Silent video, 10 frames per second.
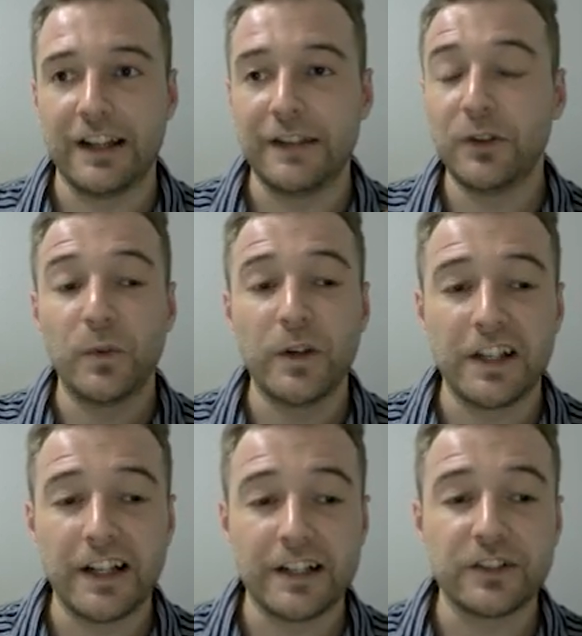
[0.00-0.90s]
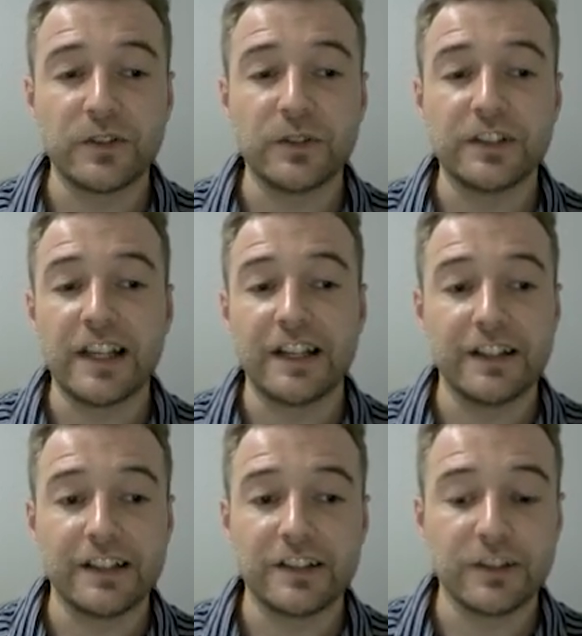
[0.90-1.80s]
If you're working at a school, take this
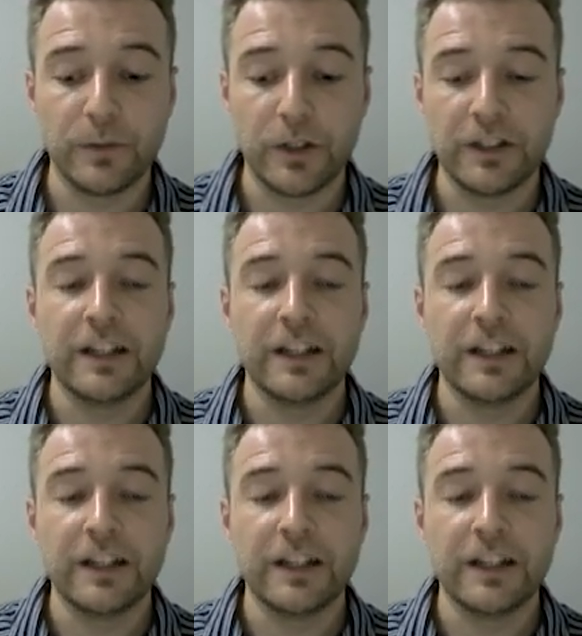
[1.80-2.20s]
to someone